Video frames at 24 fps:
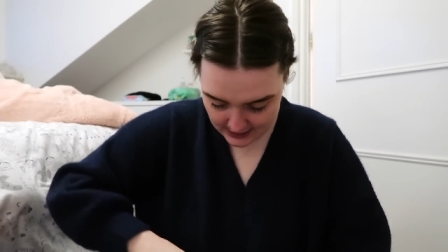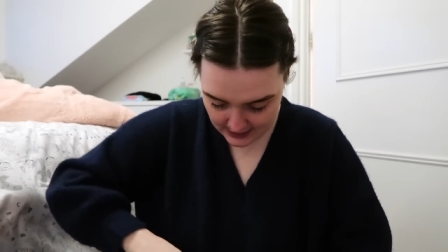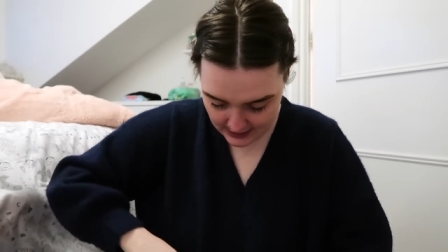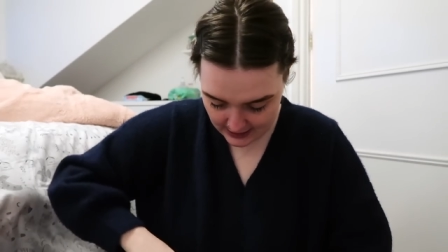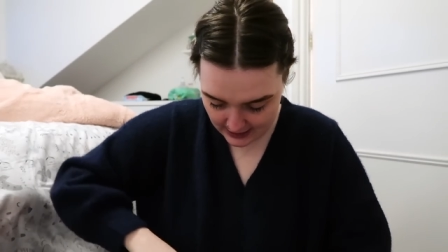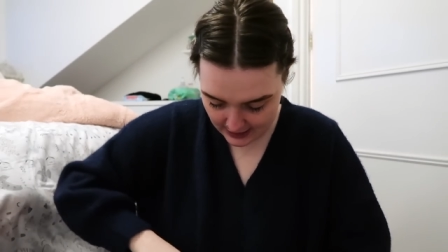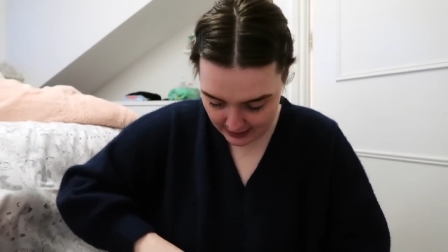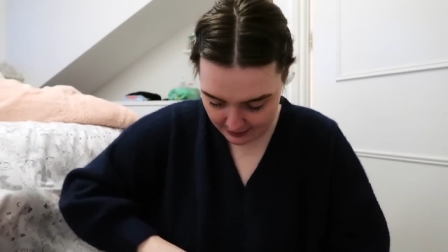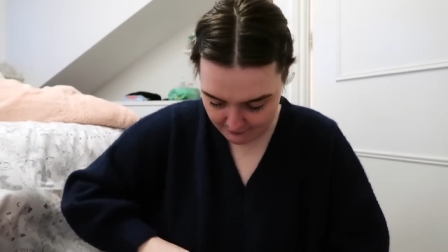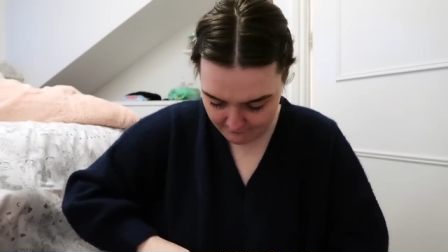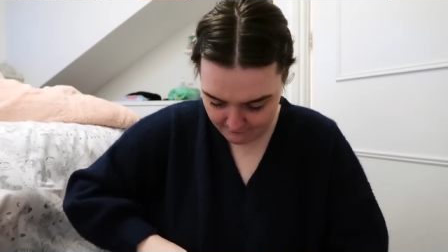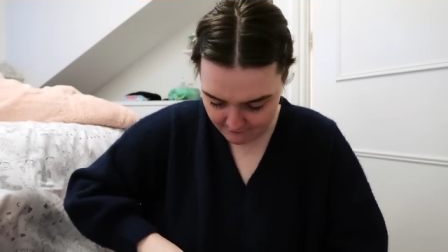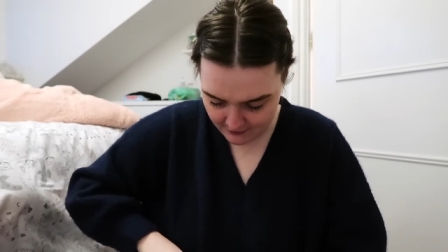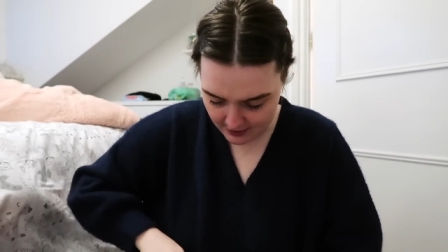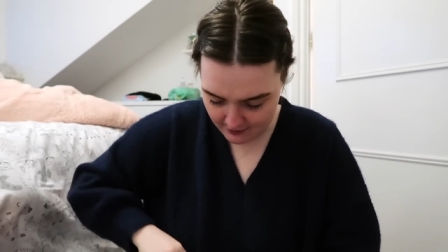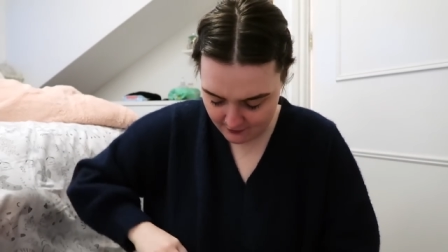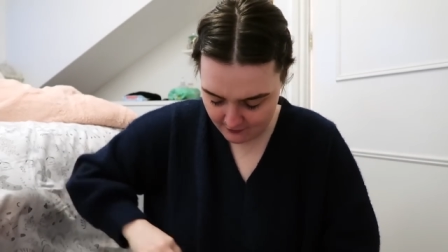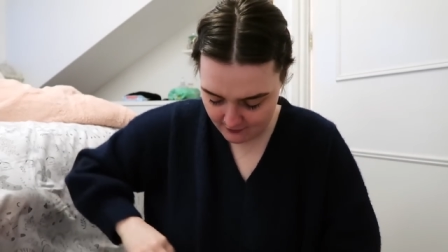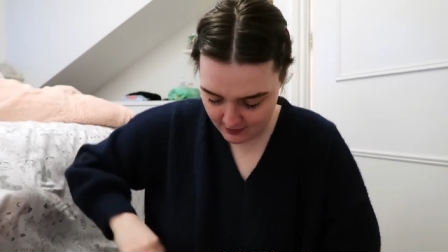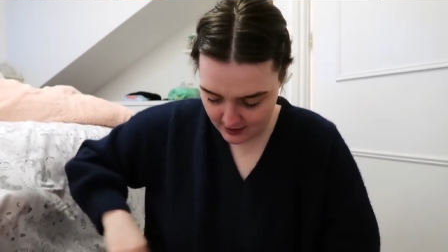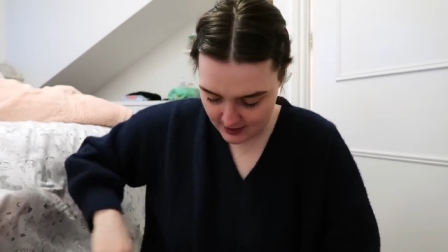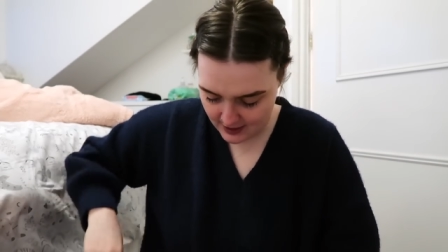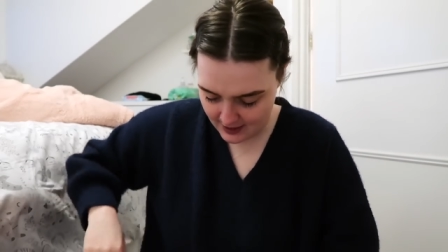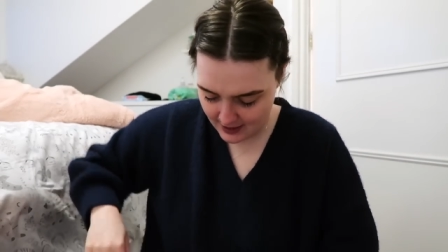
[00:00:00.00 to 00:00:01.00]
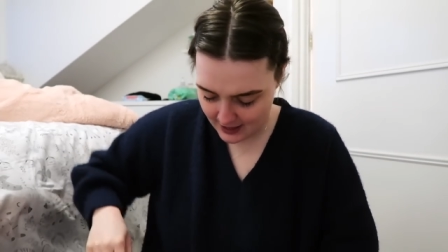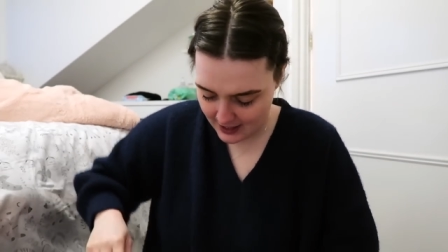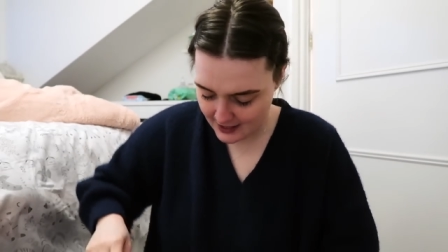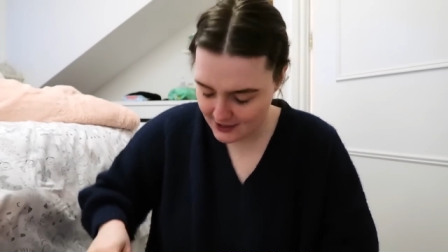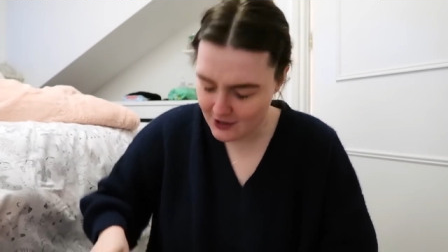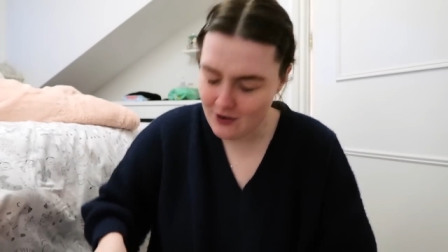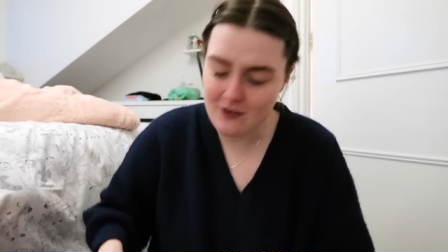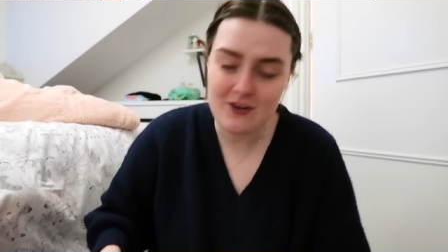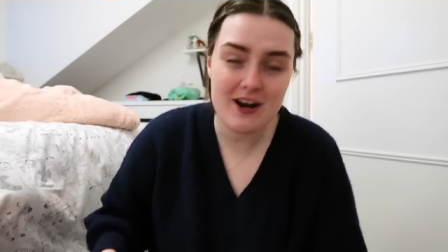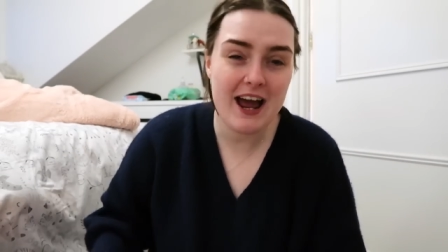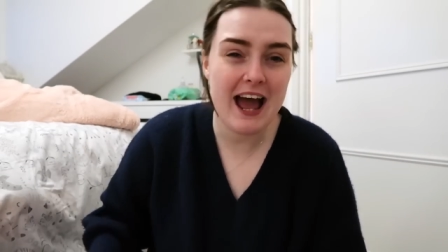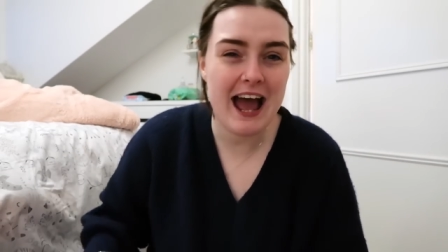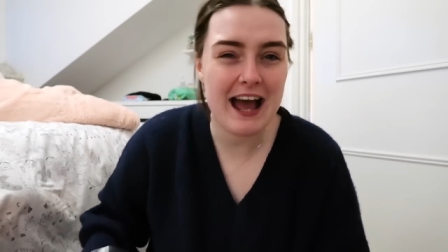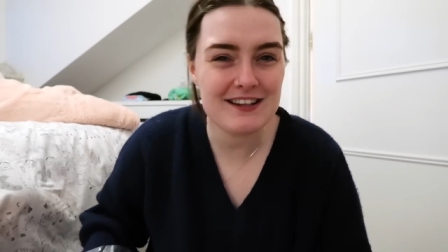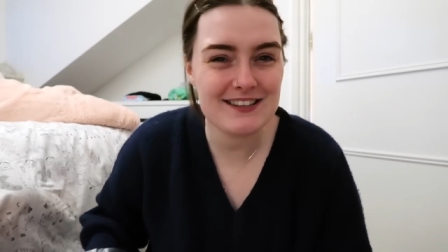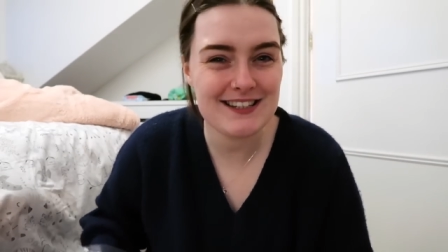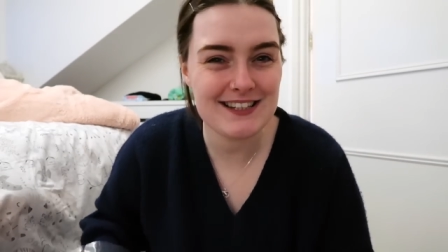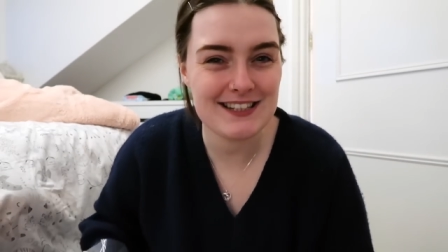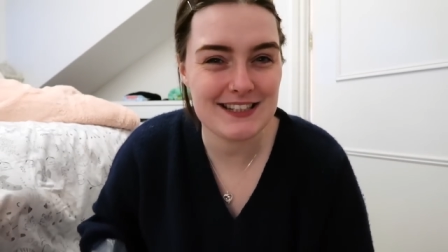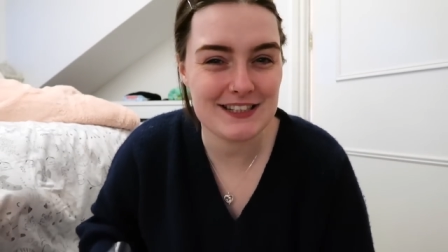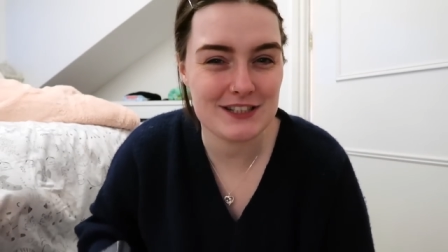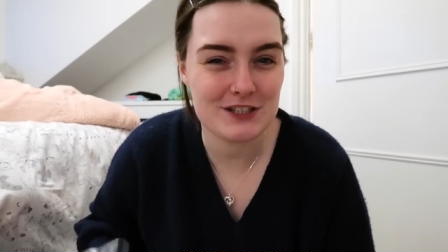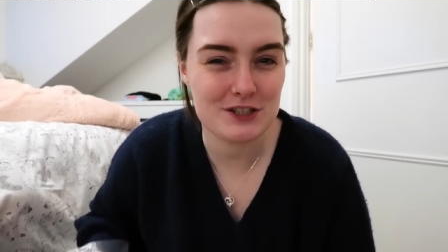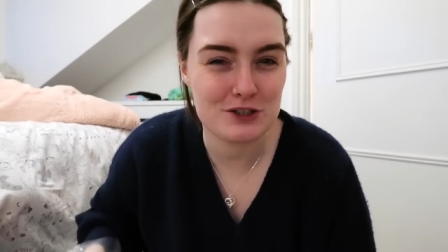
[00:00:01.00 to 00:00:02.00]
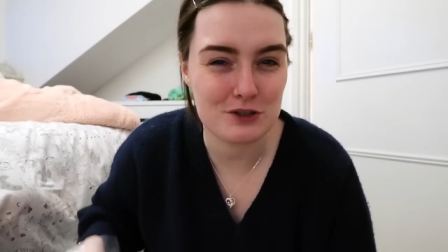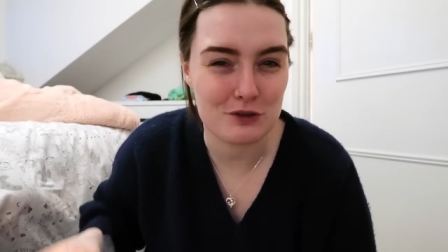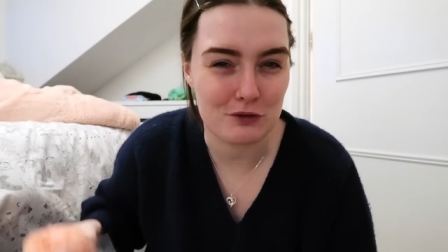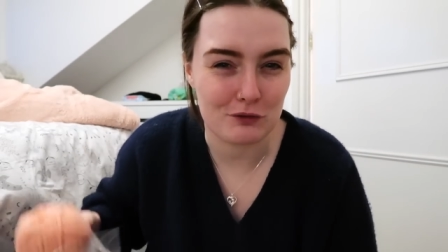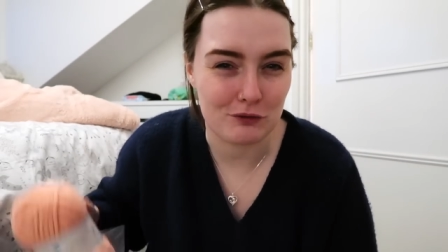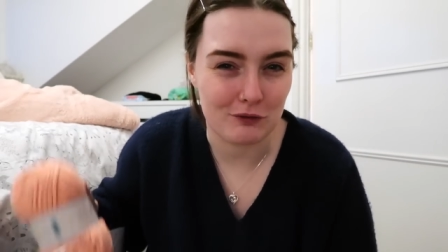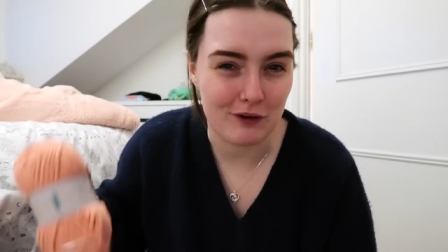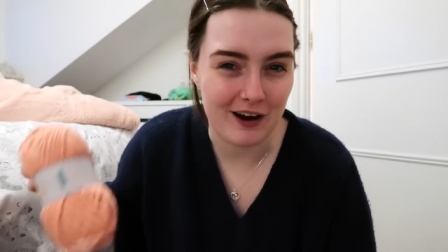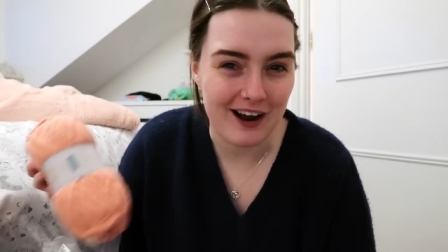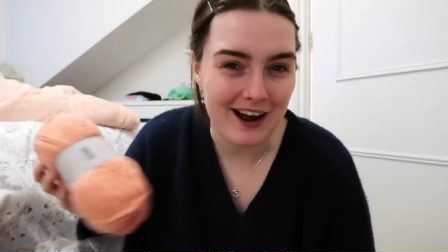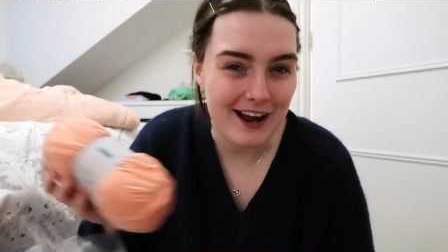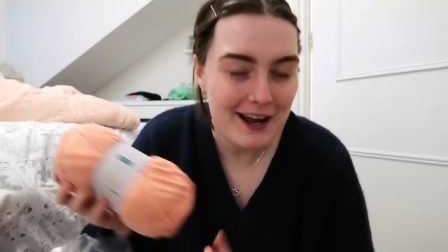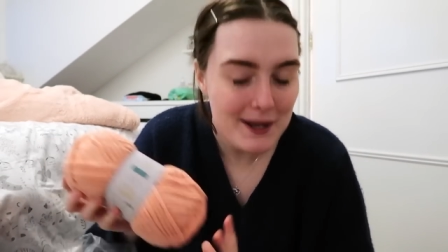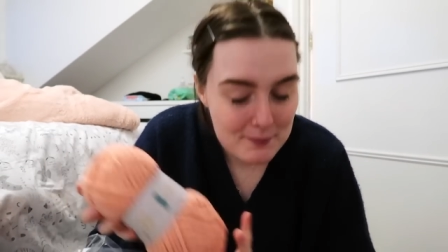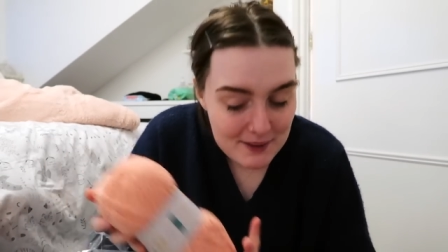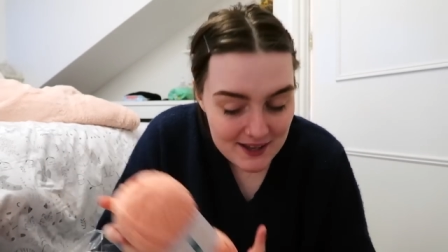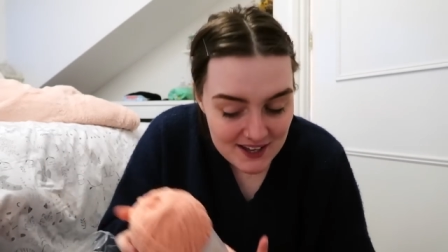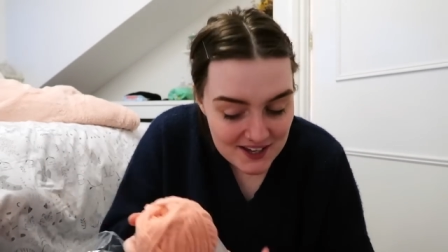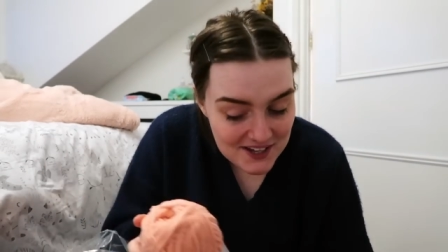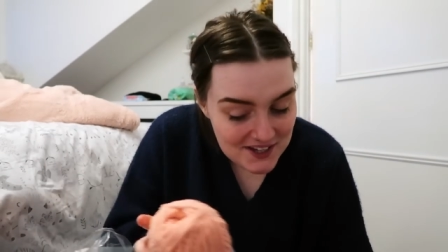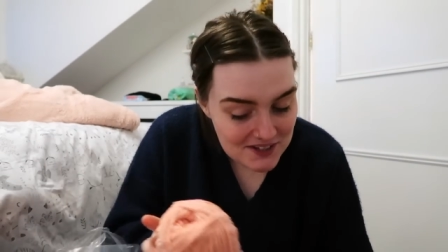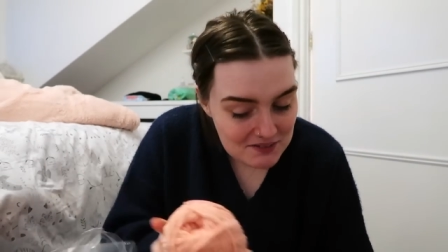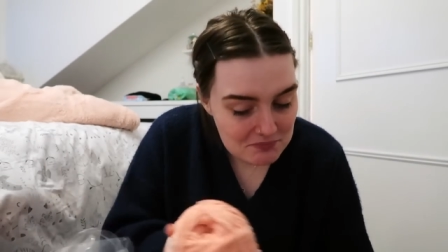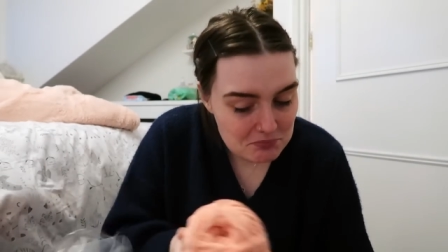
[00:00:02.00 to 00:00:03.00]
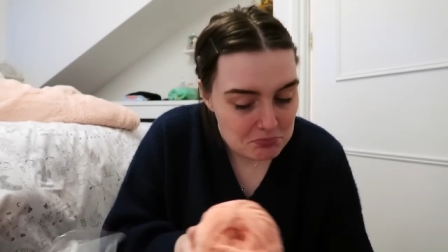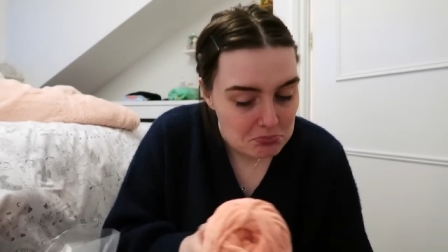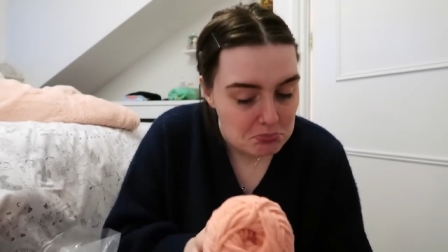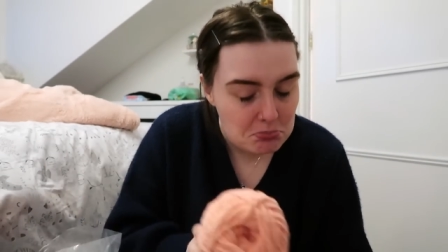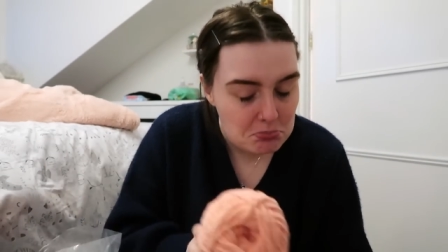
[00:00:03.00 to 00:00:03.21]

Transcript: a very, I don't know how to describe it.